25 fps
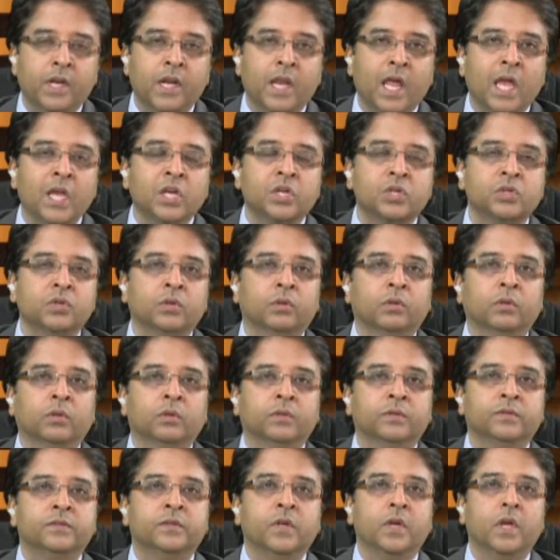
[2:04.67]

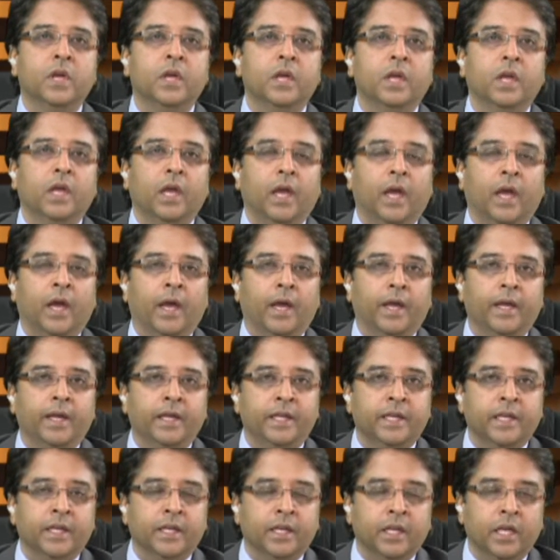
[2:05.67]
nationals
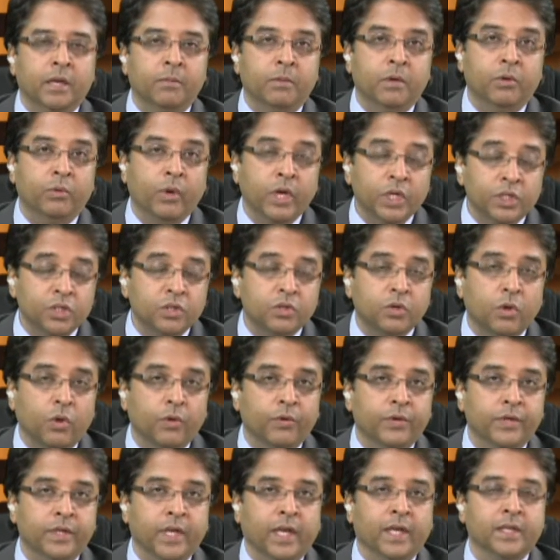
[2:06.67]
in an immigration
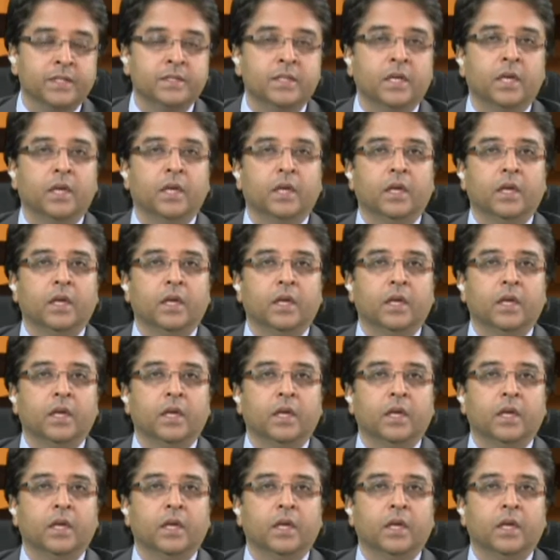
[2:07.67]
context,